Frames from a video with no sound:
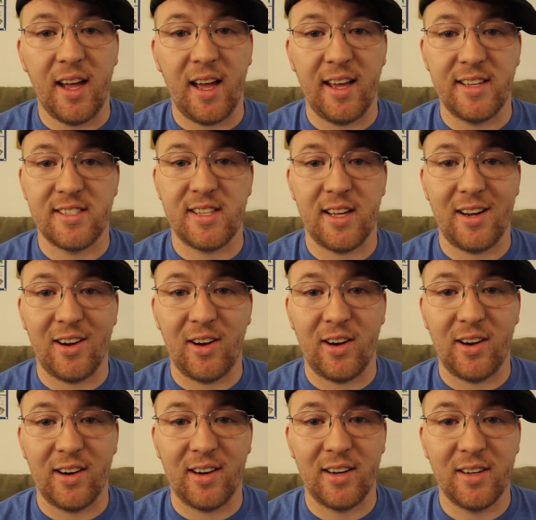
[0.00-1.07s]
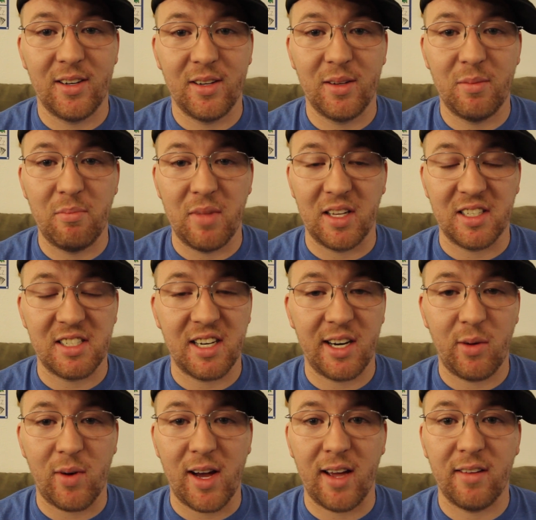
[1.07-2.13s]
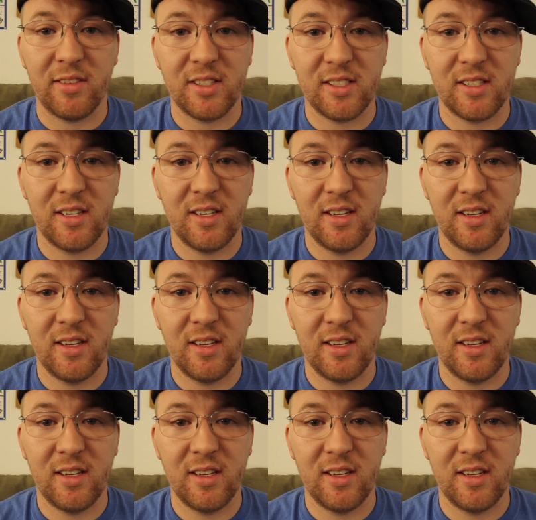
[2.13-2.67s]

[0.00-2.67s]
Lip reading: as there are military wives.